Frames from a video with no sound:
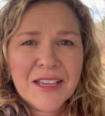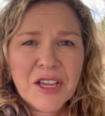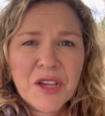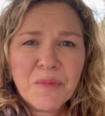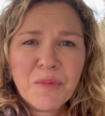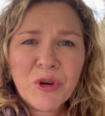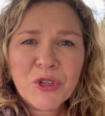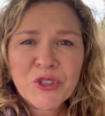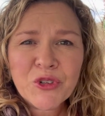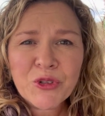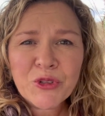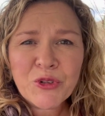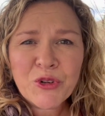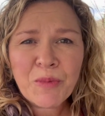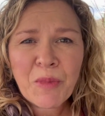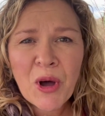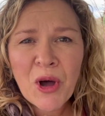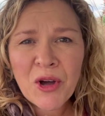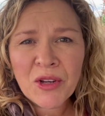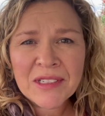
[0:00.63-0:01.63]
Bonjour tout le
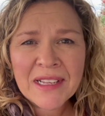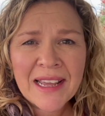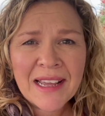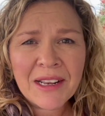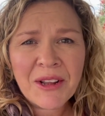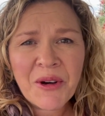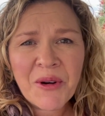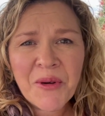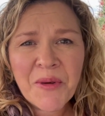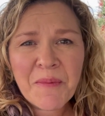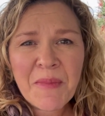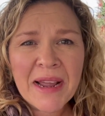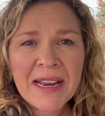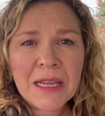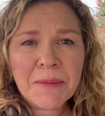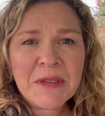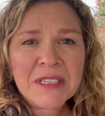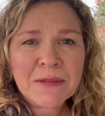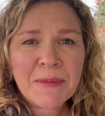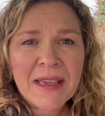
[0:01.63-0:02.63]
monde. Hello, my
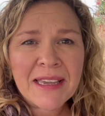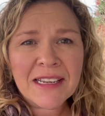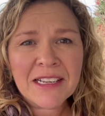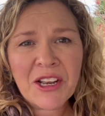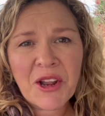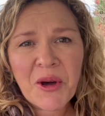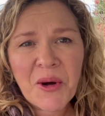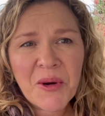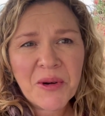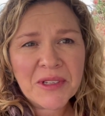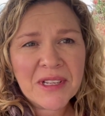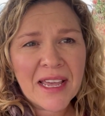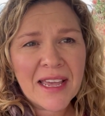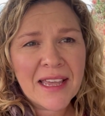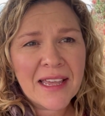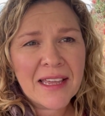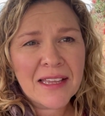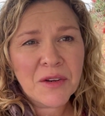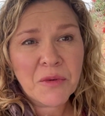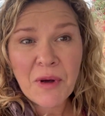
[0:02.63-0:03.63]
name is Marie-Claude
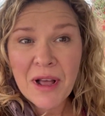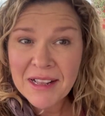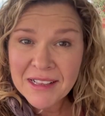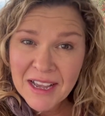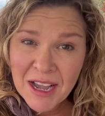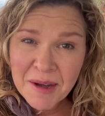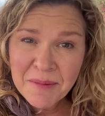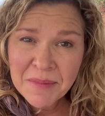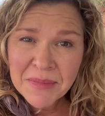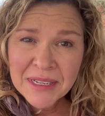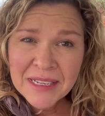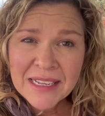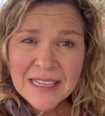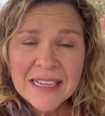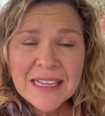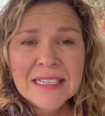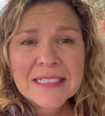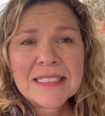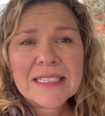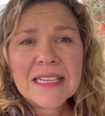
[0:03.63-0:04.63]
and welcome.
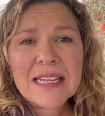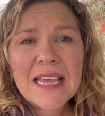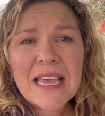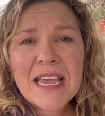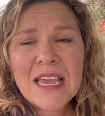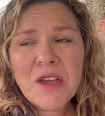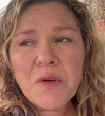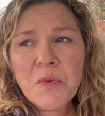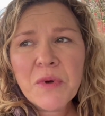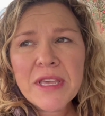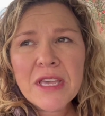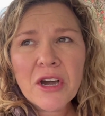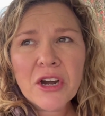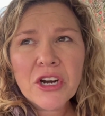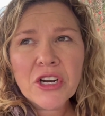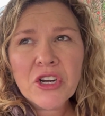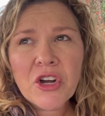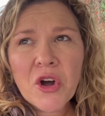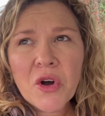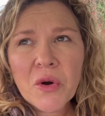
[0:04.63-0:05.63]
Today we are
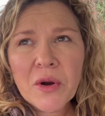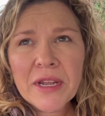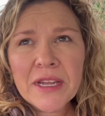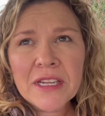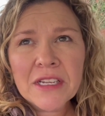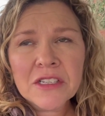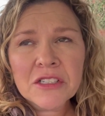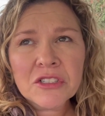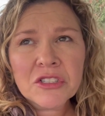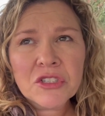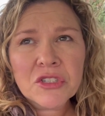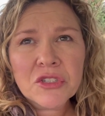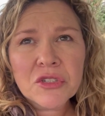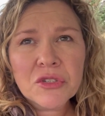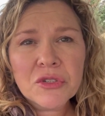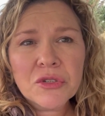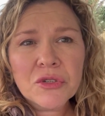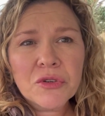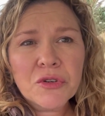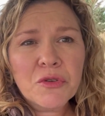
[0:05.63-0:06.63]
going
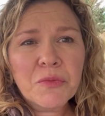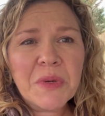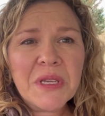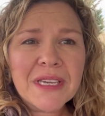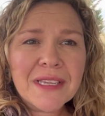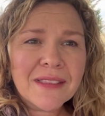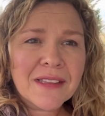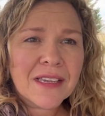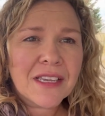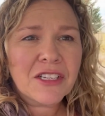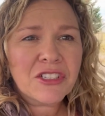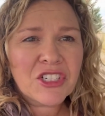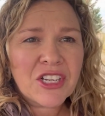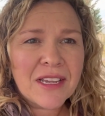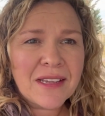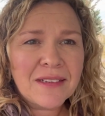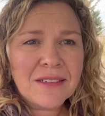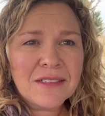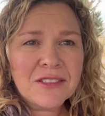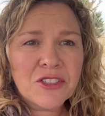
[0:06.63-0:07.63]
to be in the
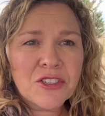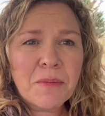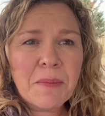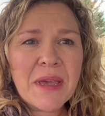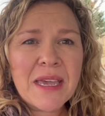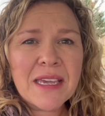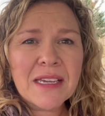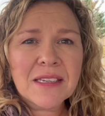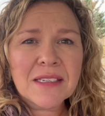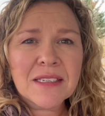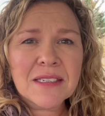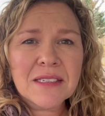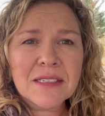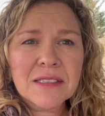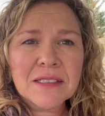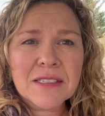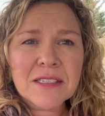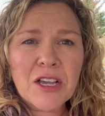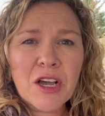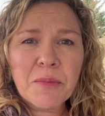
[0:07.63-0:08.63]
kitchen to make
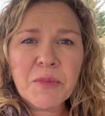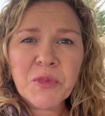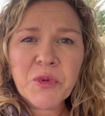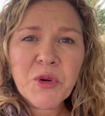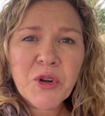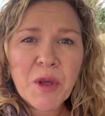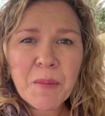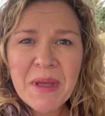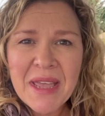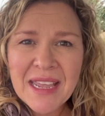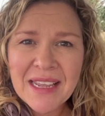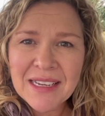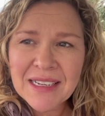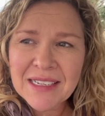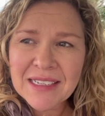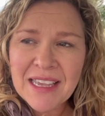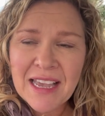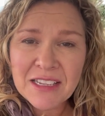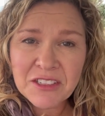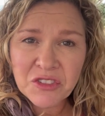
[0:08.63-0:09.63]
some Rutabaga
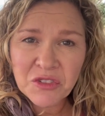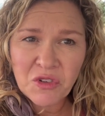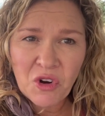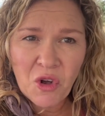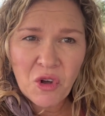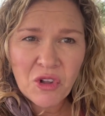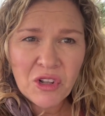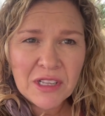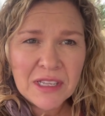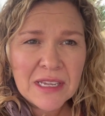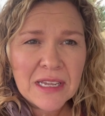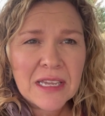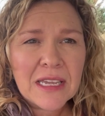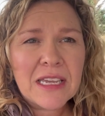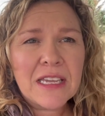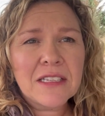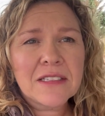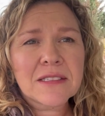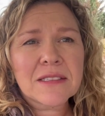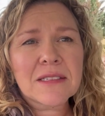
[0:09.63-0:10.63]
Casserole.
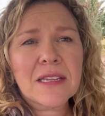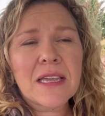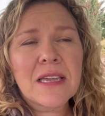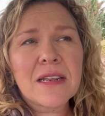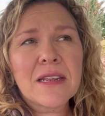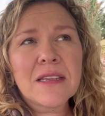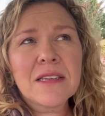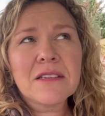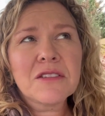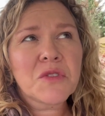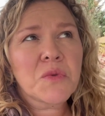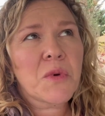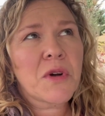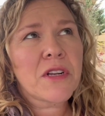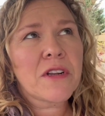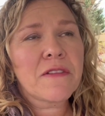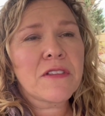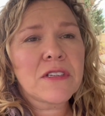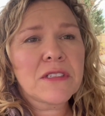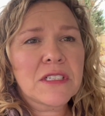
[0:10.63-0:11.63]
It is one
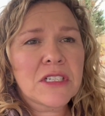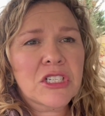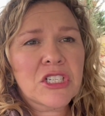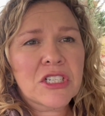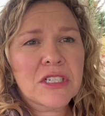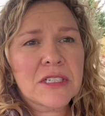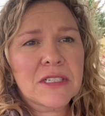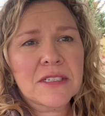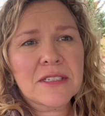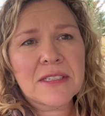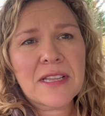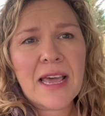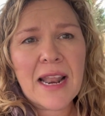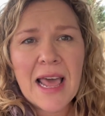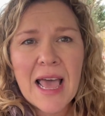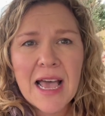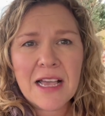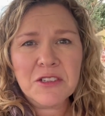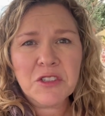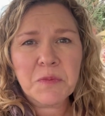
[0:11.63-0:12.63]
of the dishes that
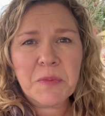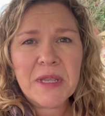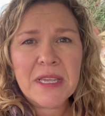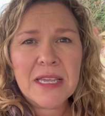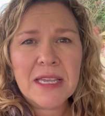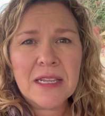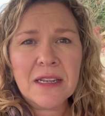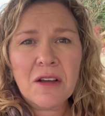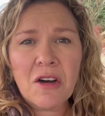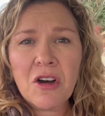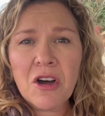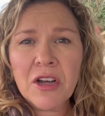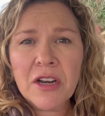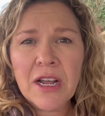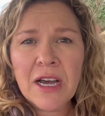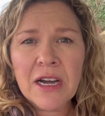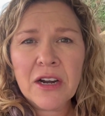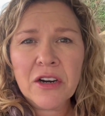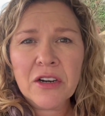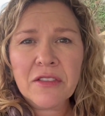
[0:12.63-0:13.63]
has been on
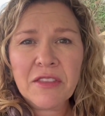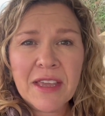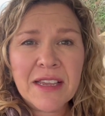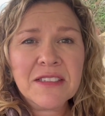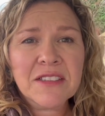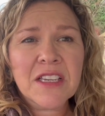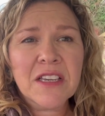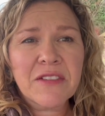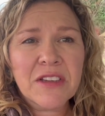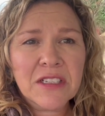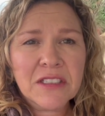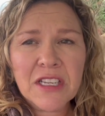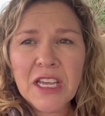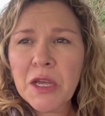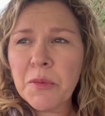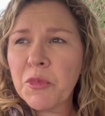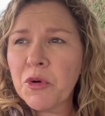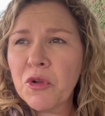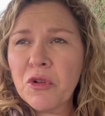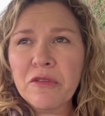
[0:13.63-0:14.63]
our Thanksgiving
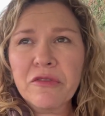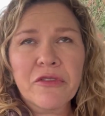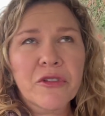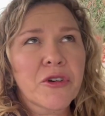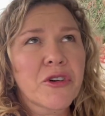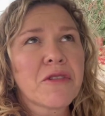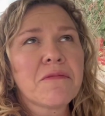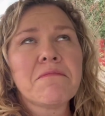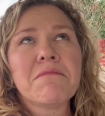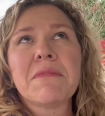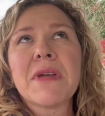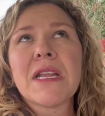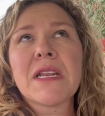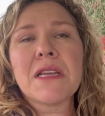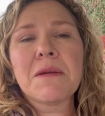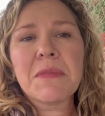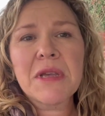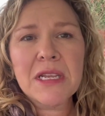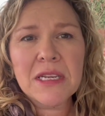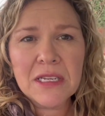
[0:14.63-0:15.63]
table for
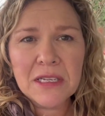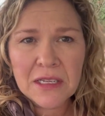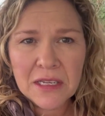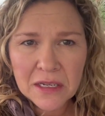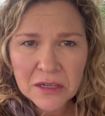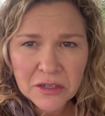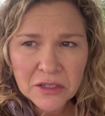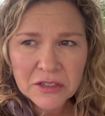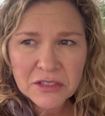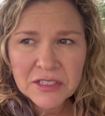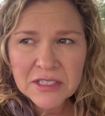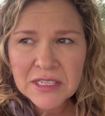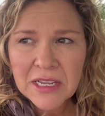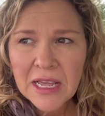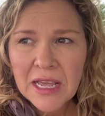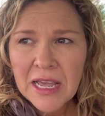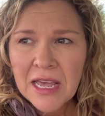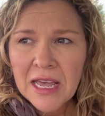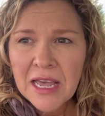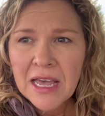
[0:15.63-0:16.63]
many years.
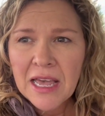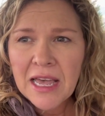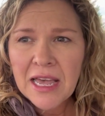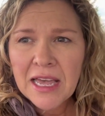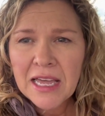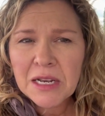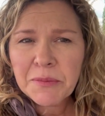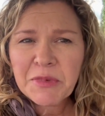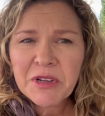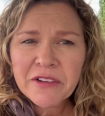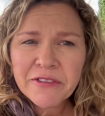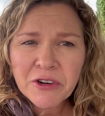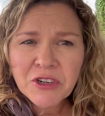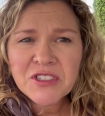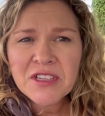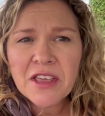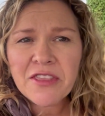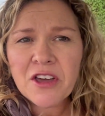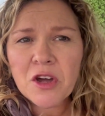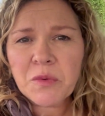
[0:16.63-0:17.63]
But first
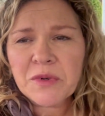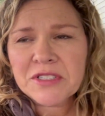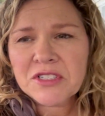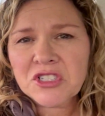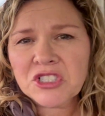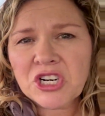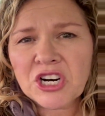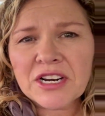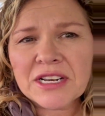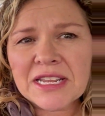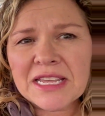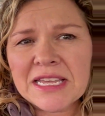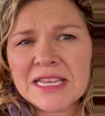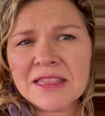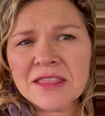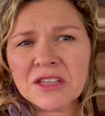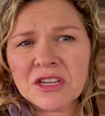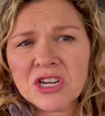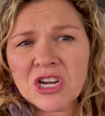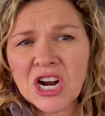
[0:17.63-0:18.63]
I thought we'd start
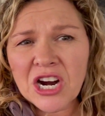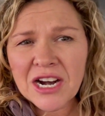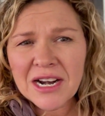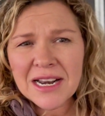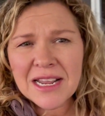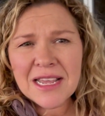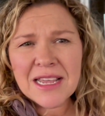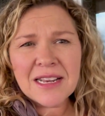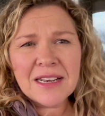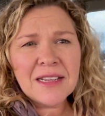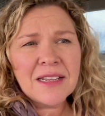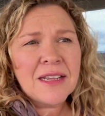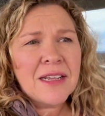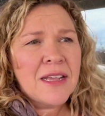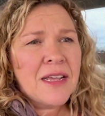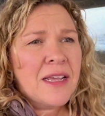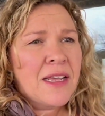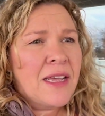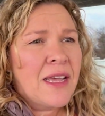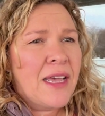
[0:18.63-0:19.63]
in the garden
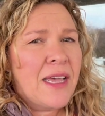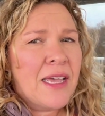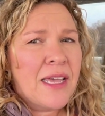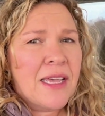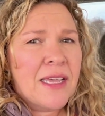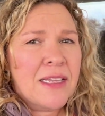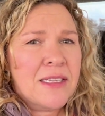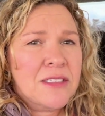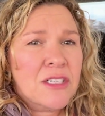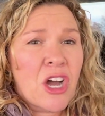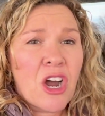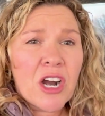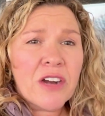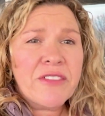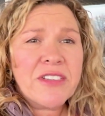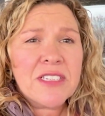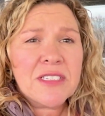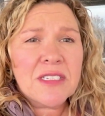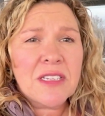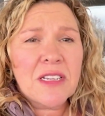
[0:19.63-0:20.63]
and
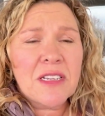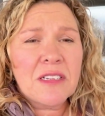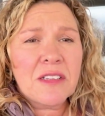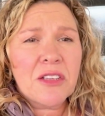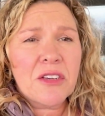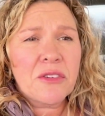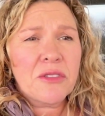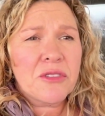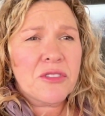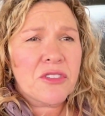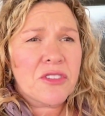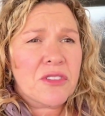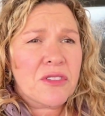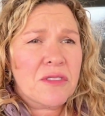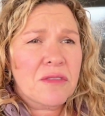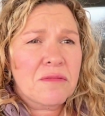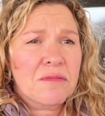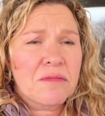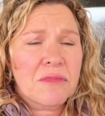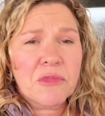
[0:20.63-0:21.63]
harvesting those
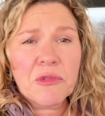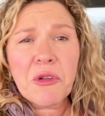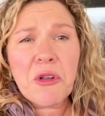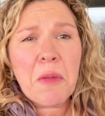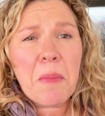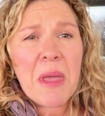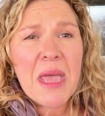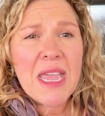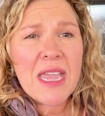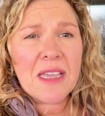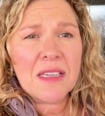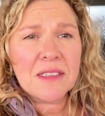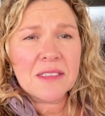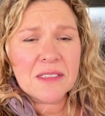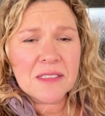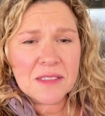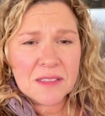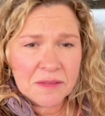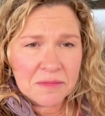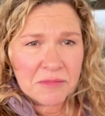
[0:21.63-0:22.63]

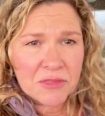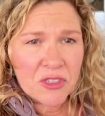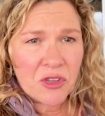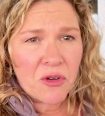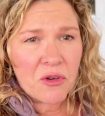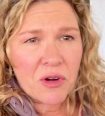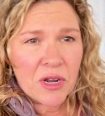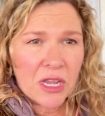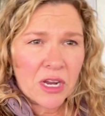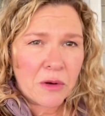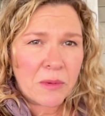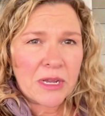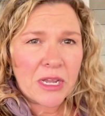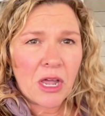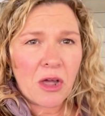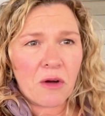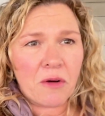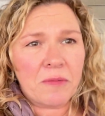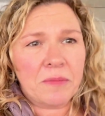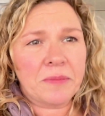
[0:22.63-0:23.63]
Rutabagas. So here we
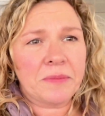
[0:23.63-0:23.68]
go.